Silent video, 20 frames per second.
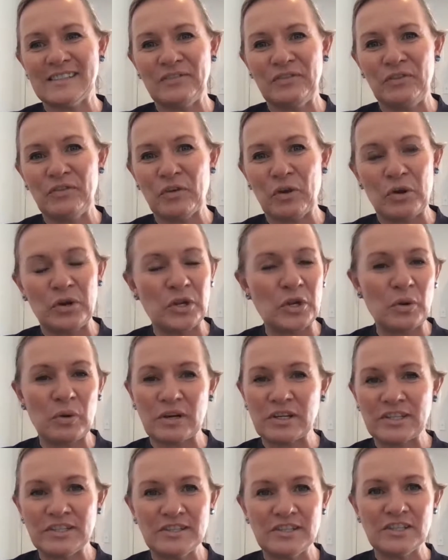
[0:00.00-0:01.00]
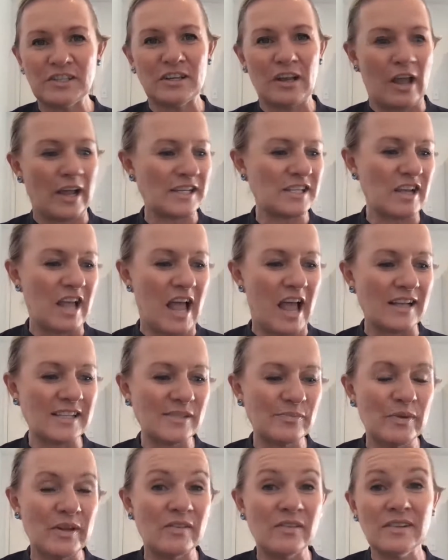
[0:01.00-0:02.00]
If you've got any questions you'd like to
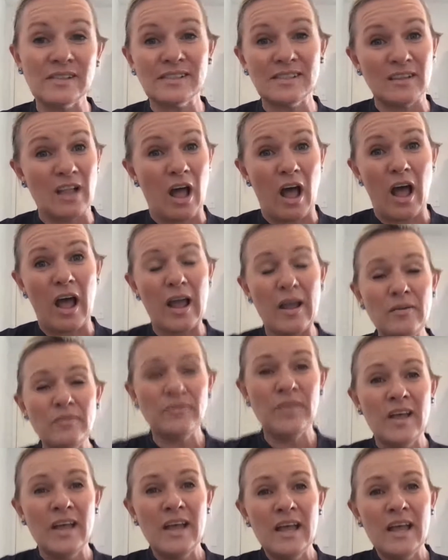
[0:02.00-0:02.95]
ask me in this live,